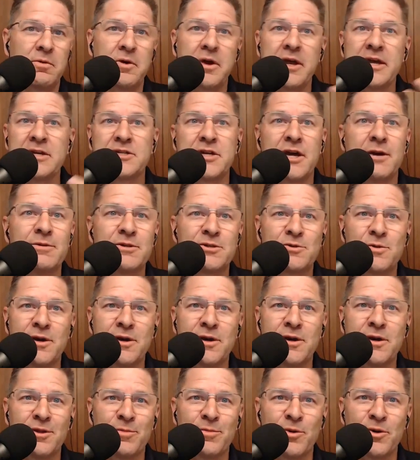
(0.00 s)
as I was
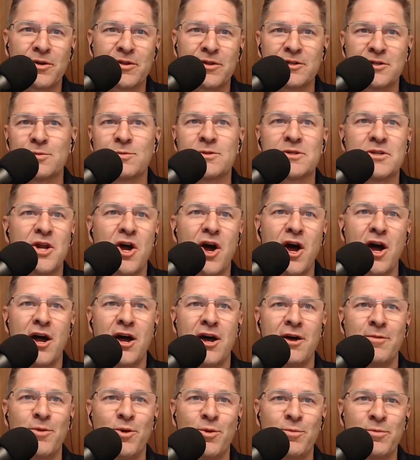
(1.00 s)
reading the book, this was an
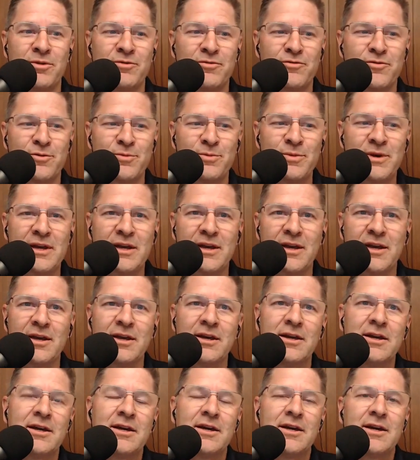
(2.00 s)
aha moment for me
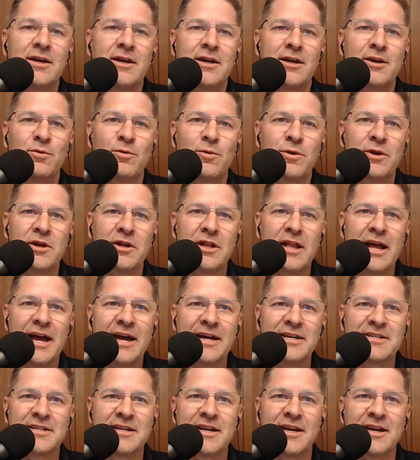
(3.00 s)
in
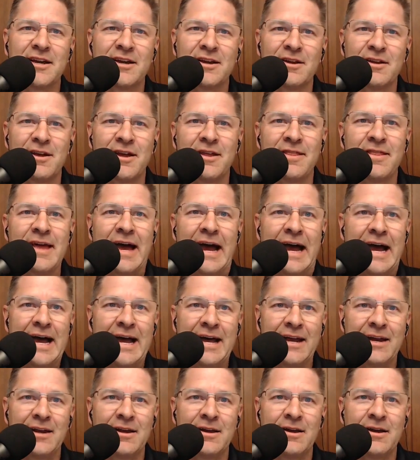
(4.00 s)
realizing
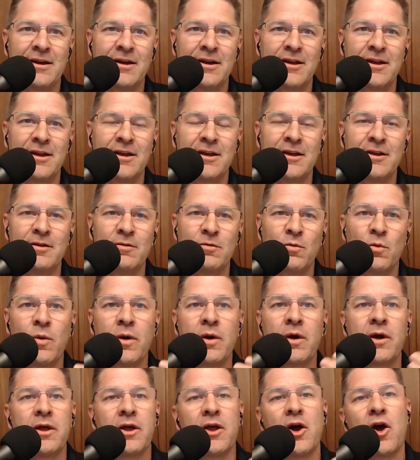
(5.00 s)
that uh, in
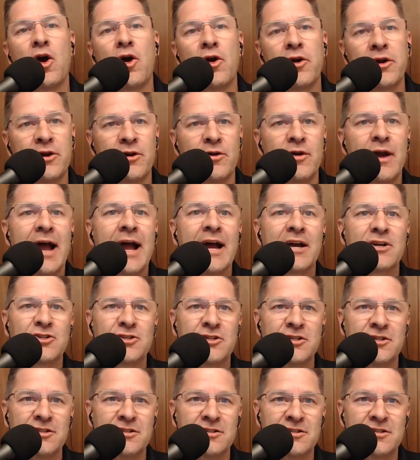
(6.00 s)
our
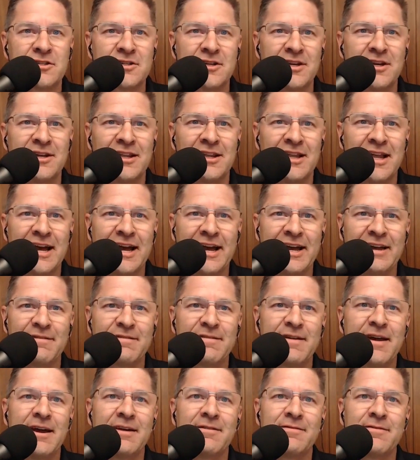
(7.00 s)
interactions in life
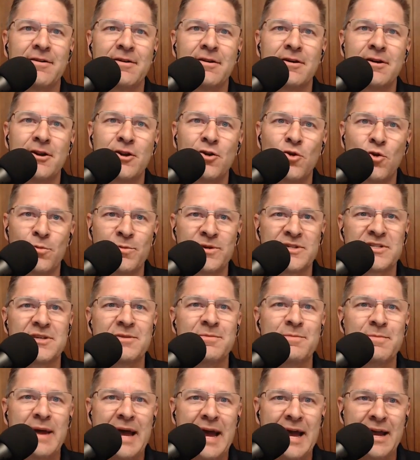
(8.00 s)
have an enormous
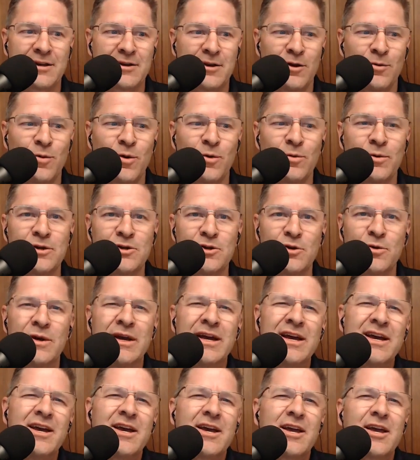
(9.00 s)
impact on what we do.
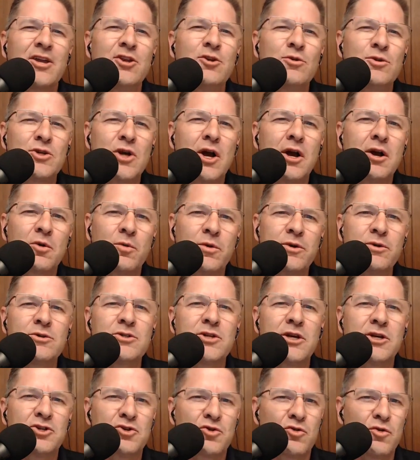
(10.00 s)
Can you talk when you
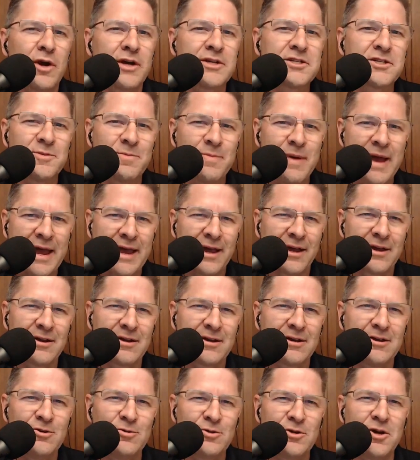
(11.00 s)
say trust bank?
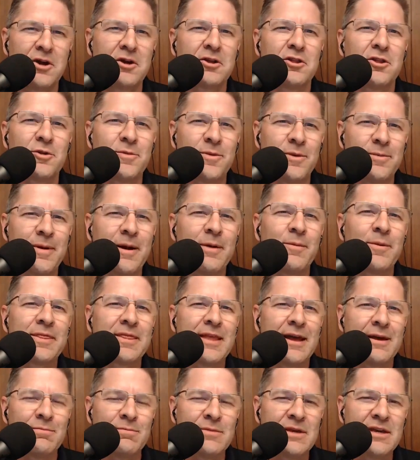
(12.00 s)
Can you talk a little bit about what
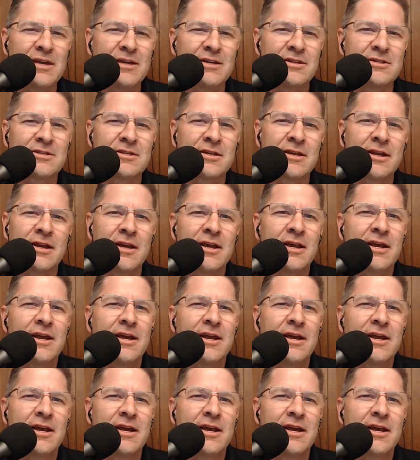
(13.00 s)
that means and